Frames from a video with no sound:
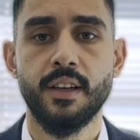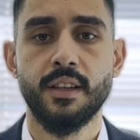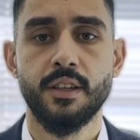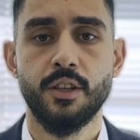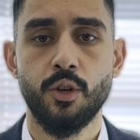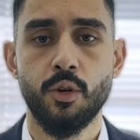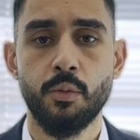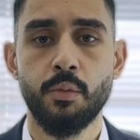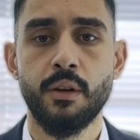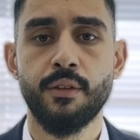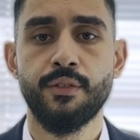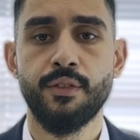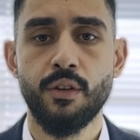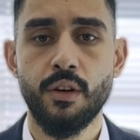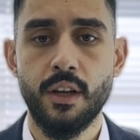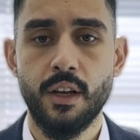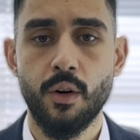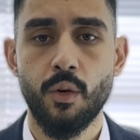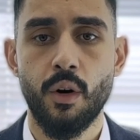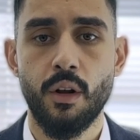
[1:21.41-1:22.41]
You'll be
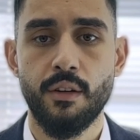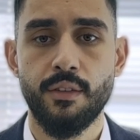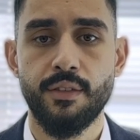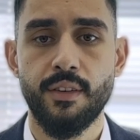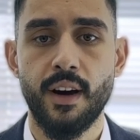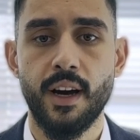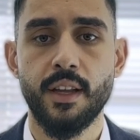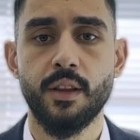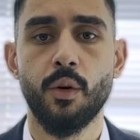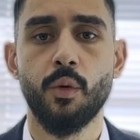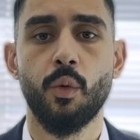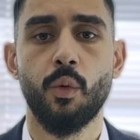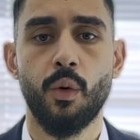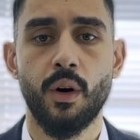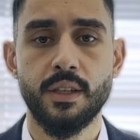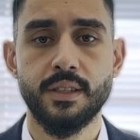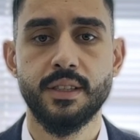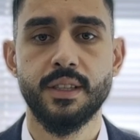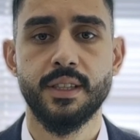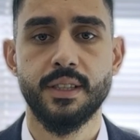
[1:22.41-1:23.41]
fully qualified
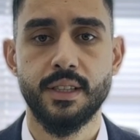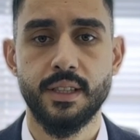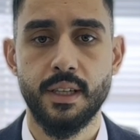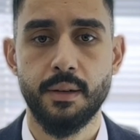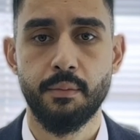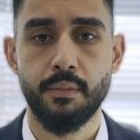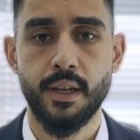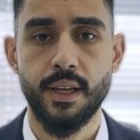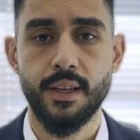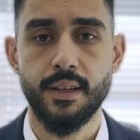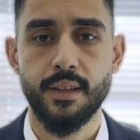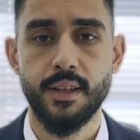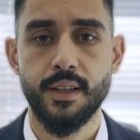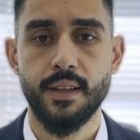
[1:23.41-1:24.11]
once this is completed.